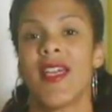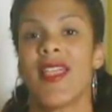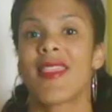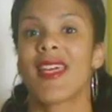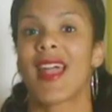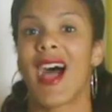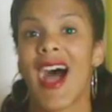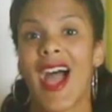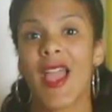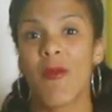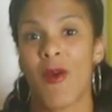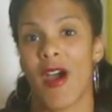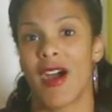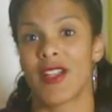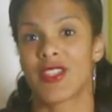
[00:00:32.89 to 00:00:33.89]
that I
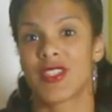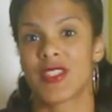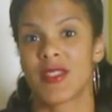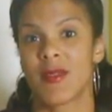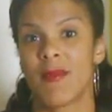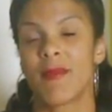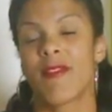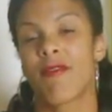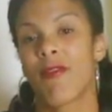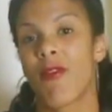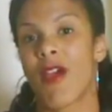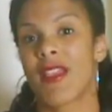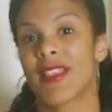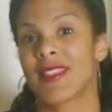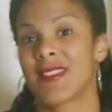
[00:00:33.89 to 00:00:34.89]
watched
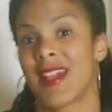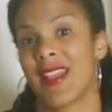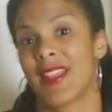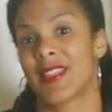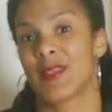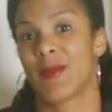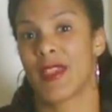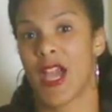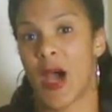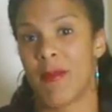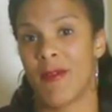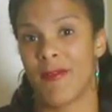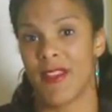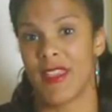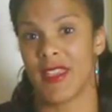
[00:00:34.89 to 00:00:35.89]
before I decided to
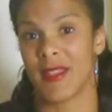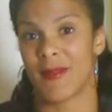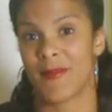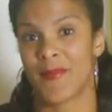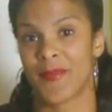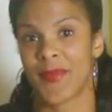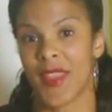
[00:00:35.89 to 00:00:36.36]
become a vegan.